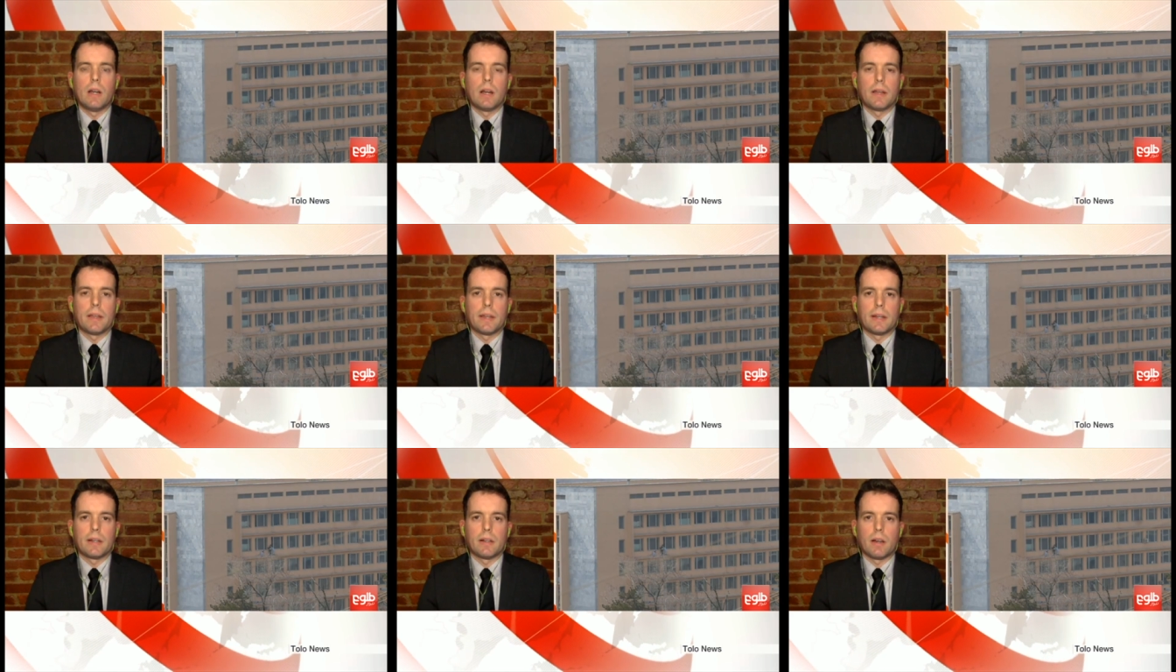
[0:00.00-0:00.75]
I
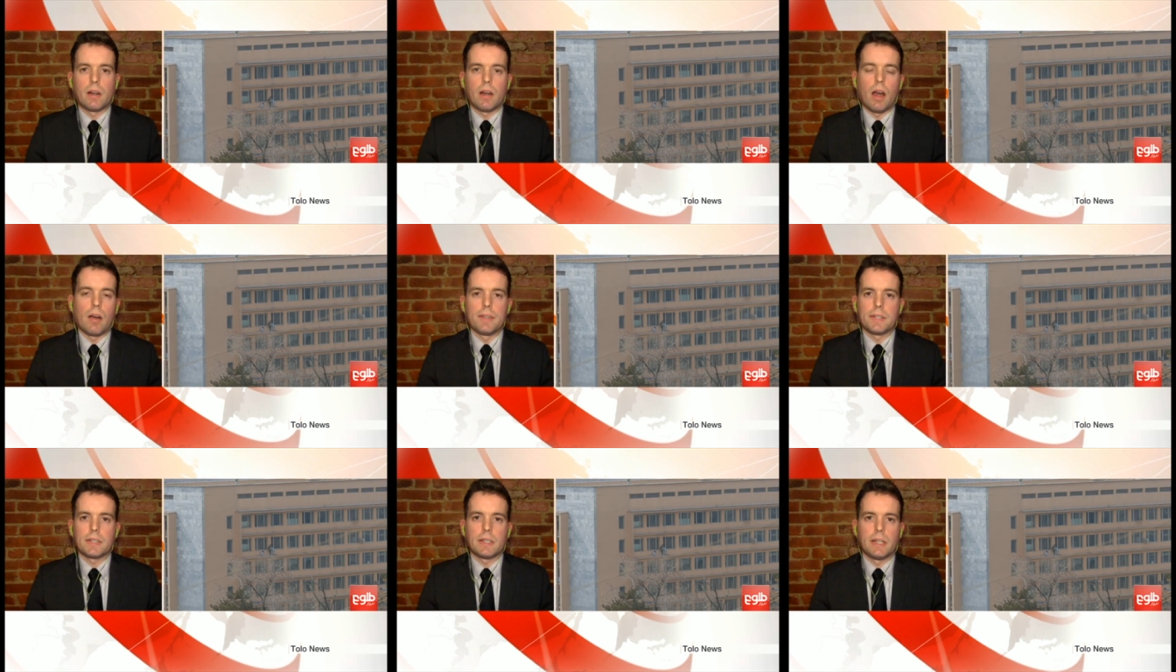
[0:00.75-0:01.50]
think,
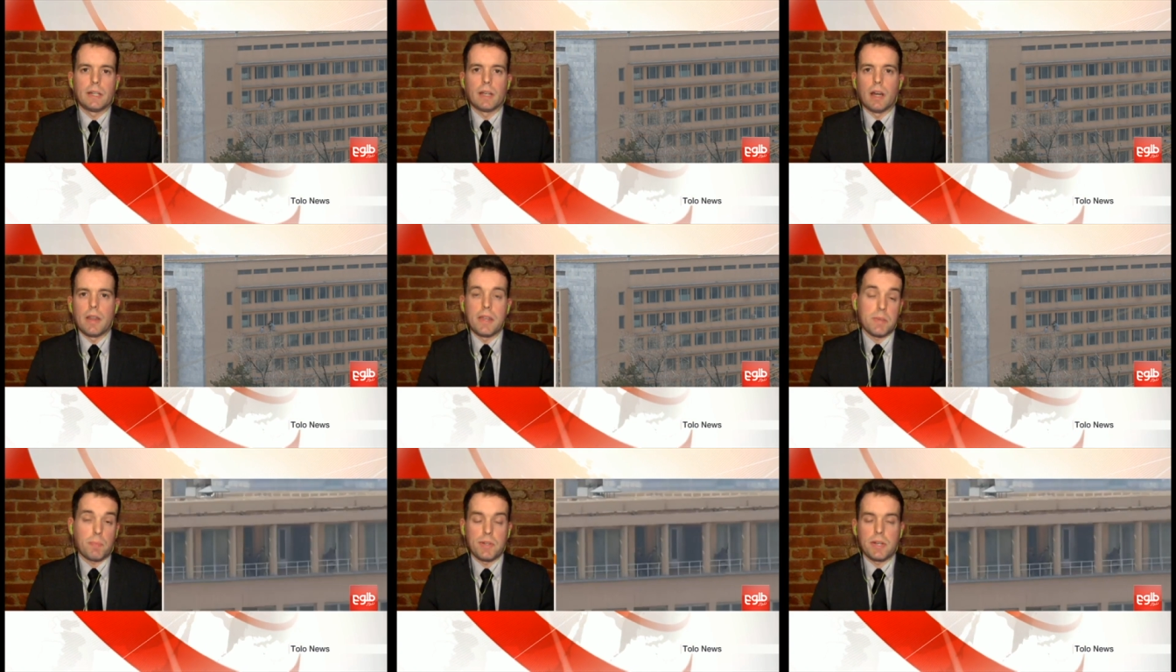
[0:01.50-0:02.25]
obviously, uh,
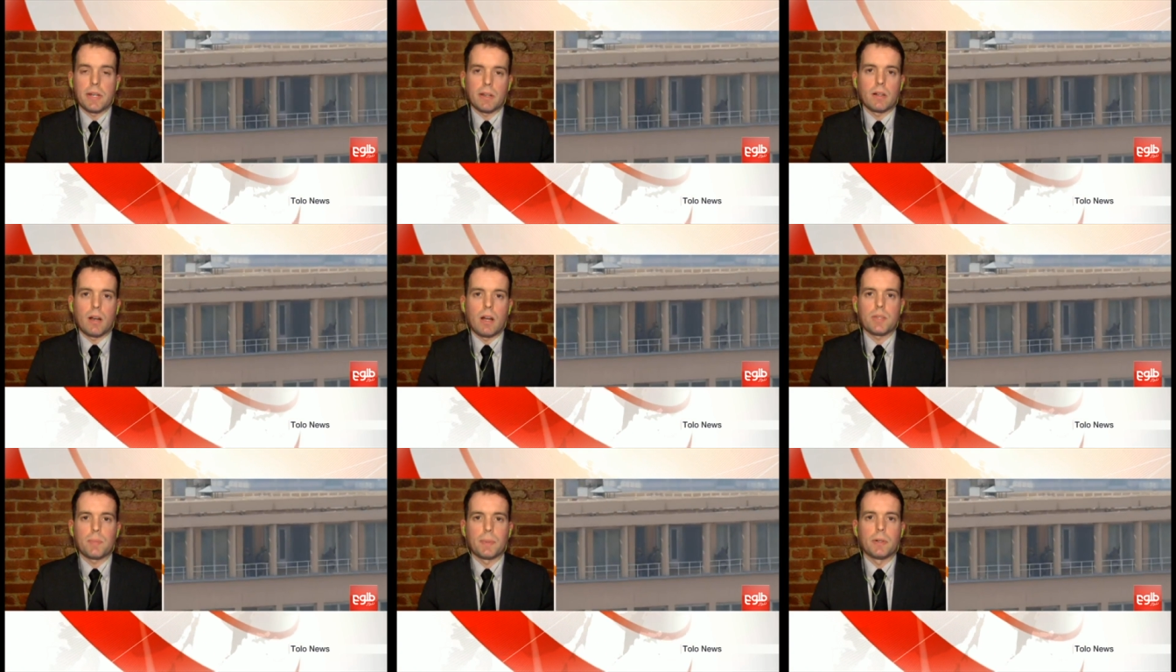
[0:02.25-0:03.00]
this particular
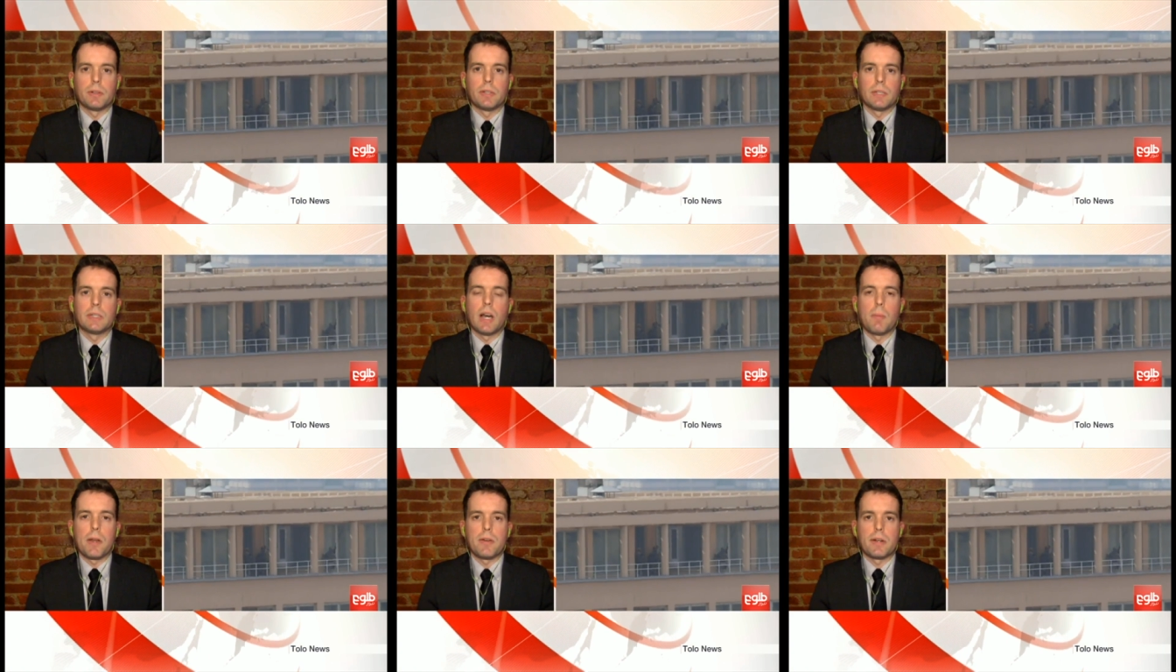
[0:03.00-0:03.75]
hospital did
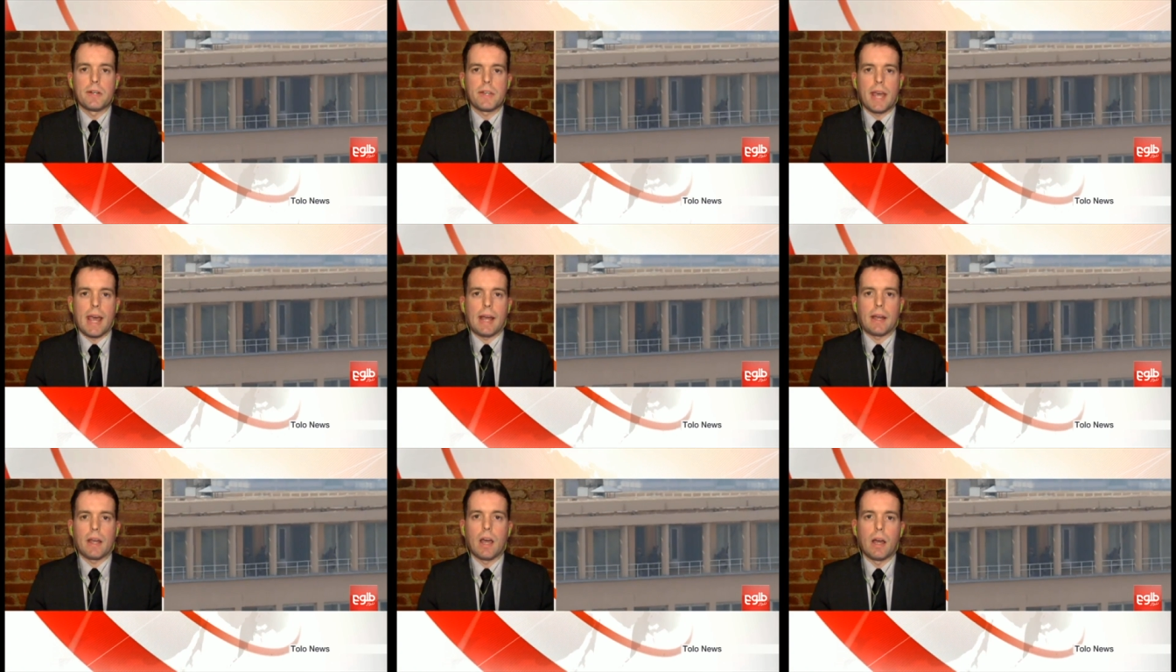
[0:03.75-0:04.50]
come under
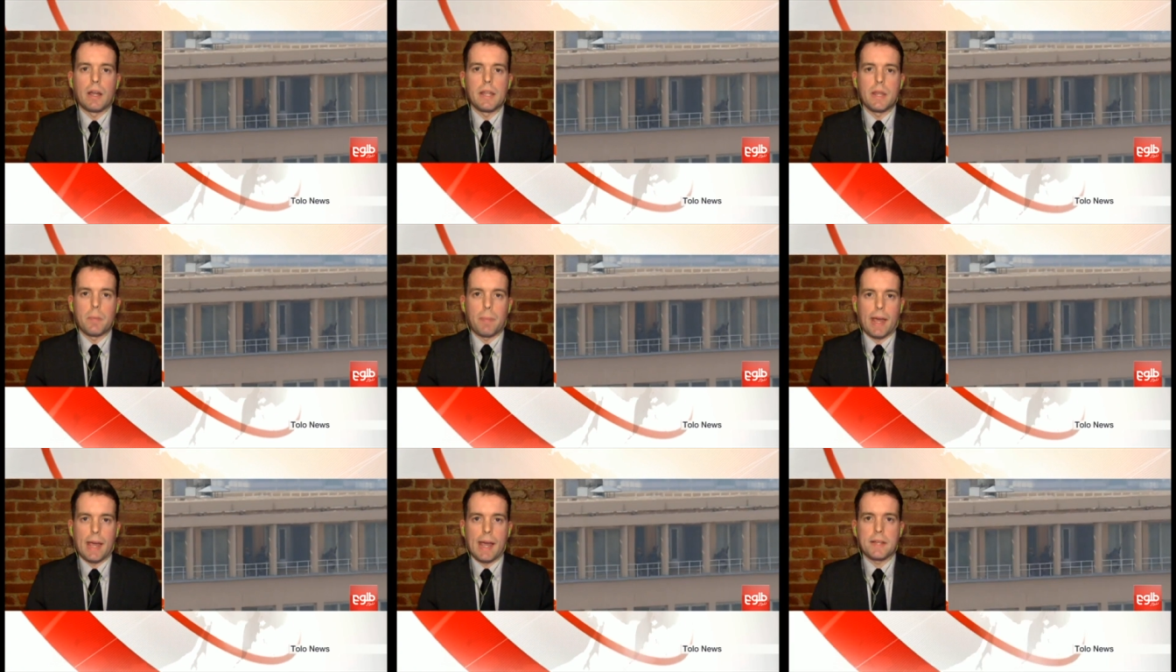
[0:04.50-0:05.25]
attack uh, in the
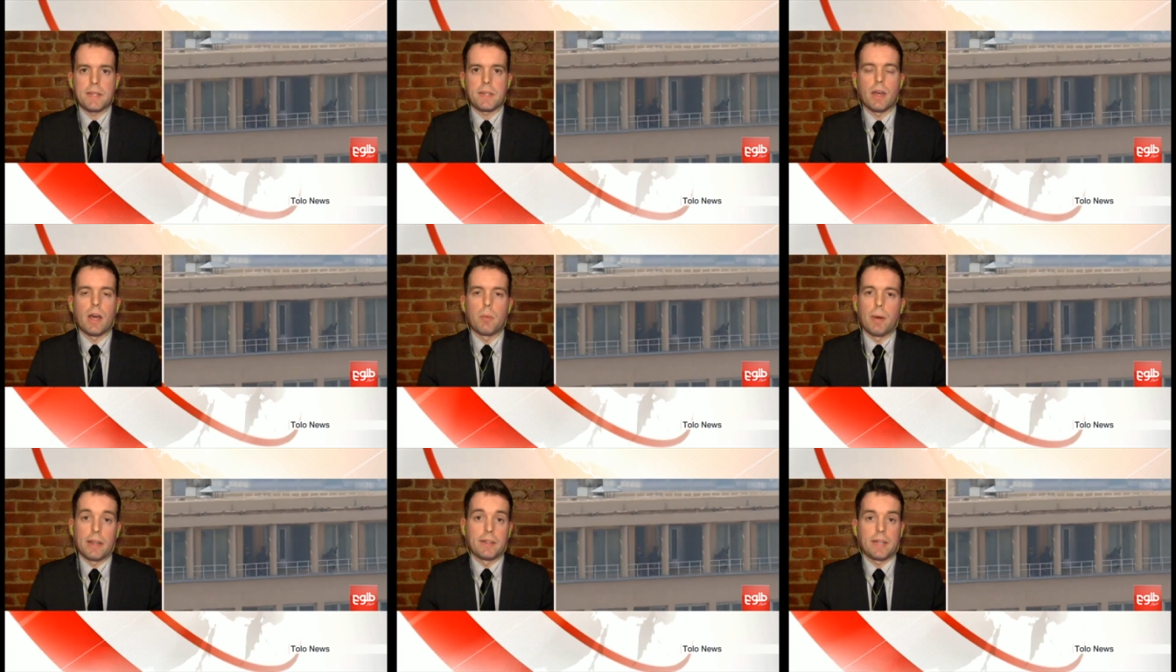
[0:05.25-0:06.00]
past uh,
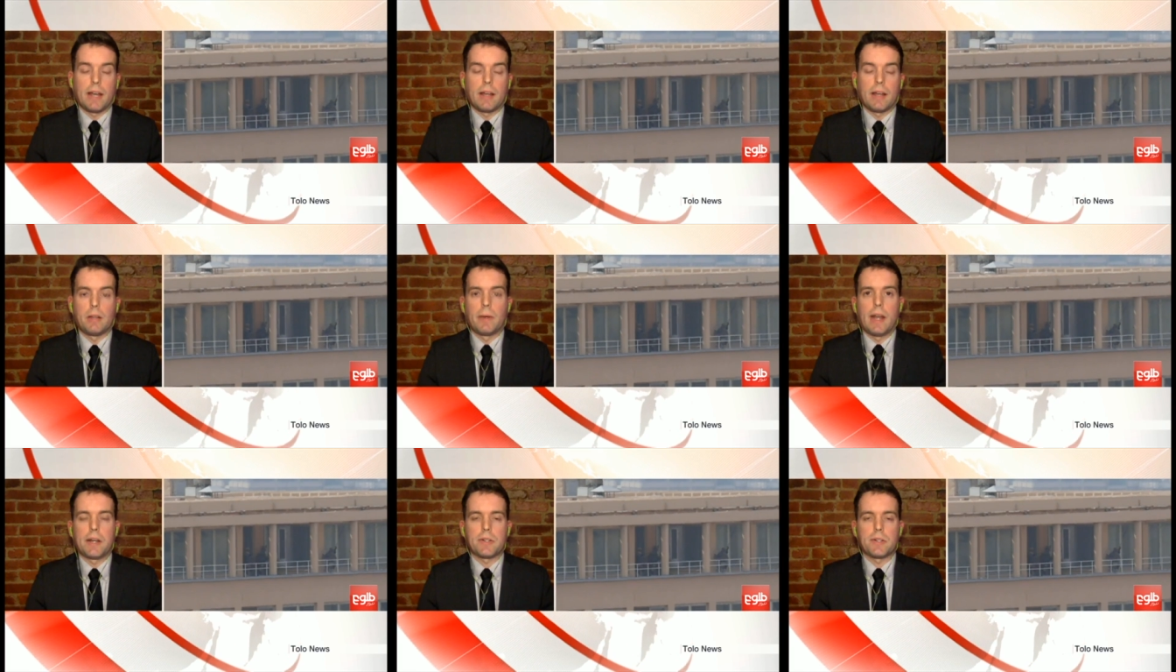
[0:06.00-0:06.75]
by the Taliban,
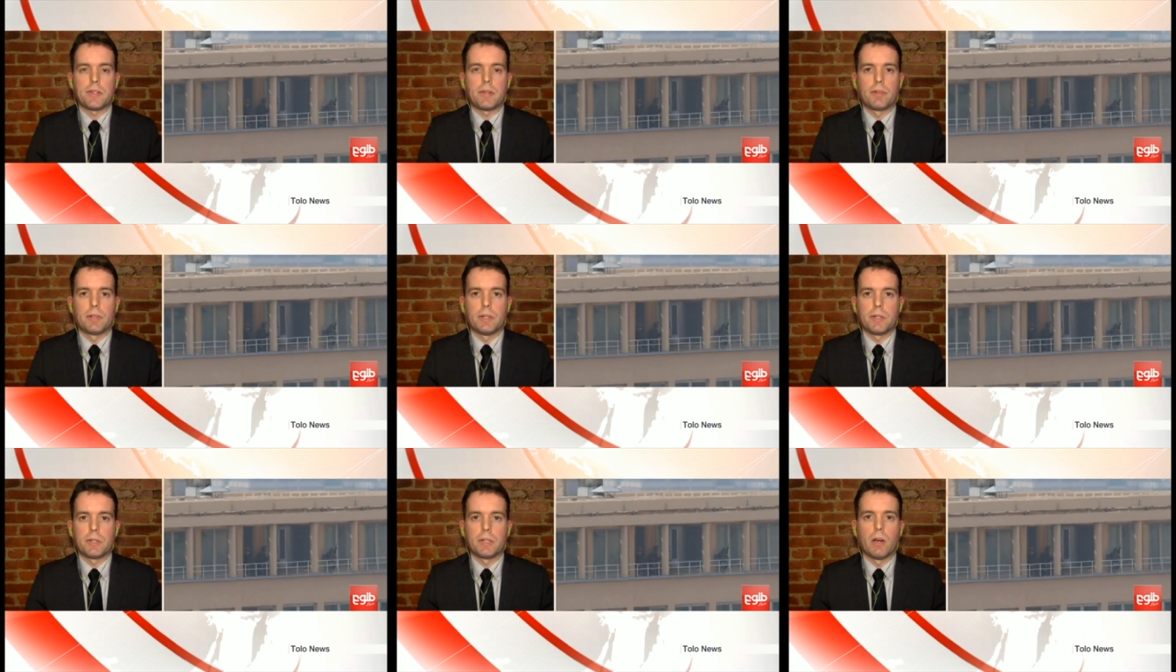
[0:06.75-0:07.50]
actually, several
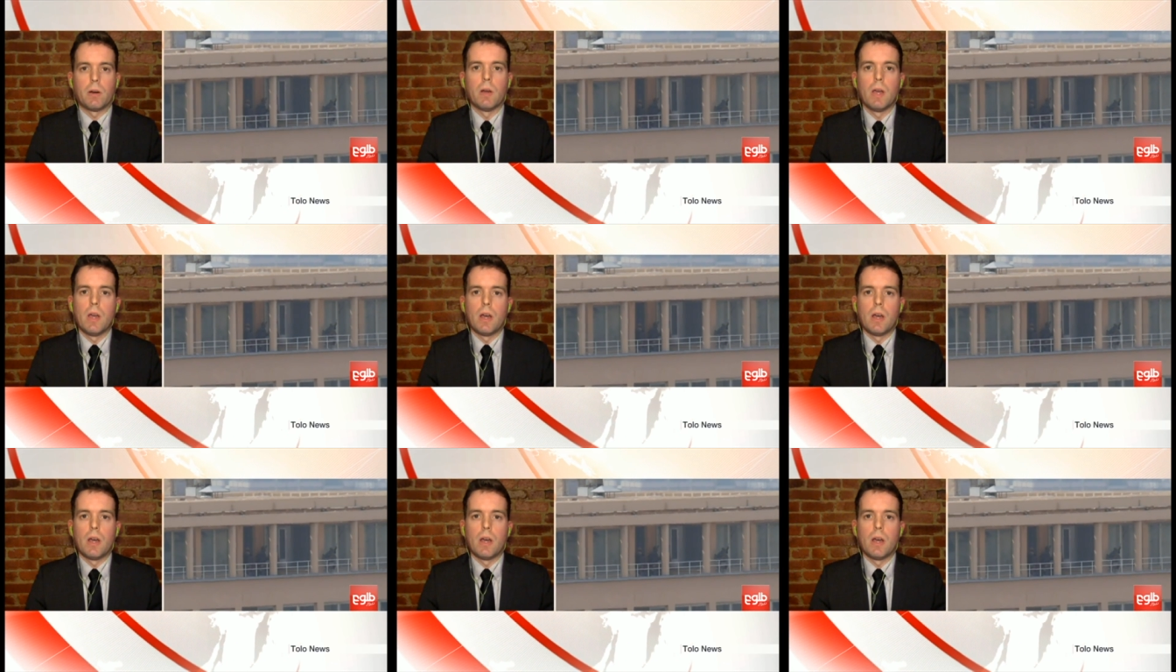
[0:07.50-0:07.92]
years ago.